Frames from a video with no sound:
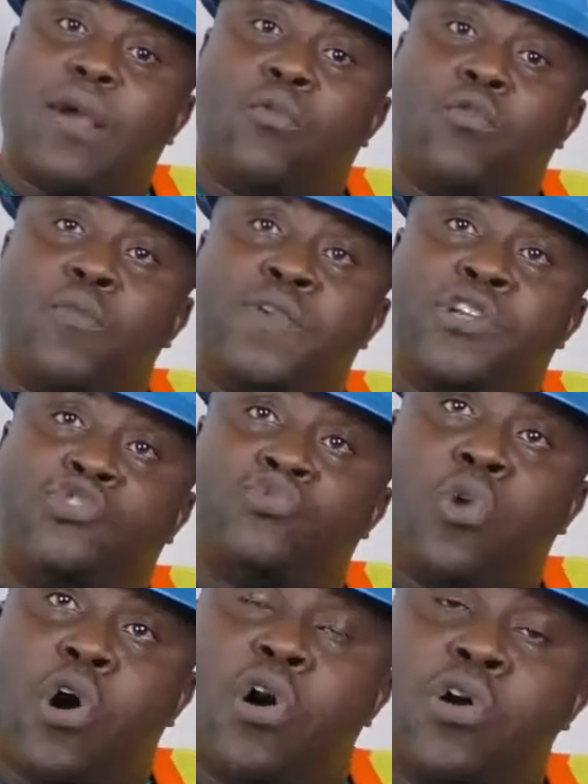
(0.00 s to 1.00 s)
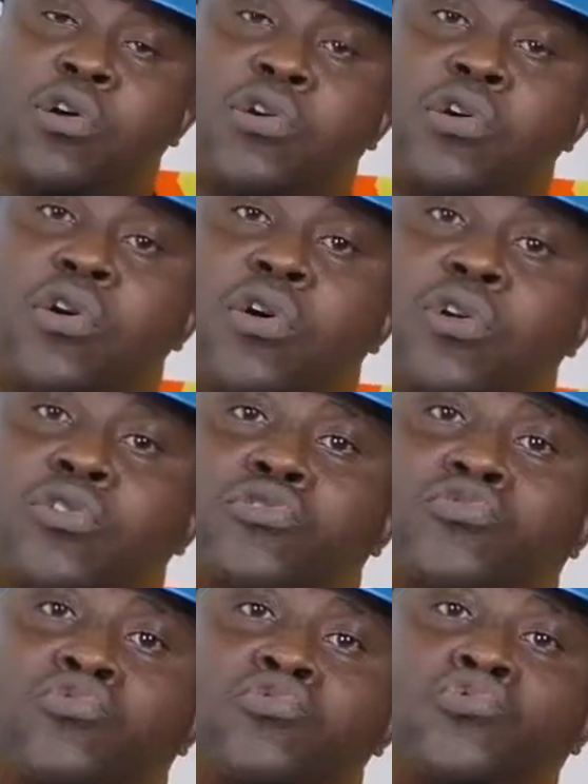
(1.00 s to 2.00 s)
will be sure
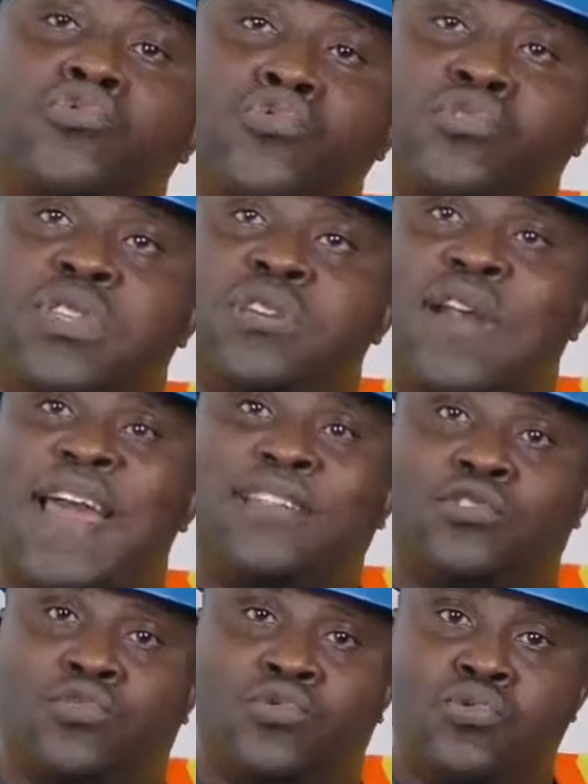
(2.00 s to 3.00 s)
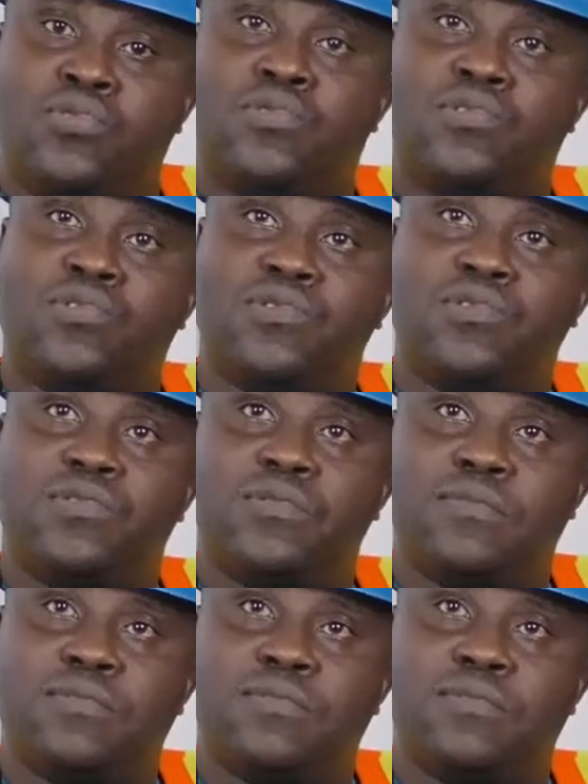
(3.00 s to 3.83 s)
to use the right tools.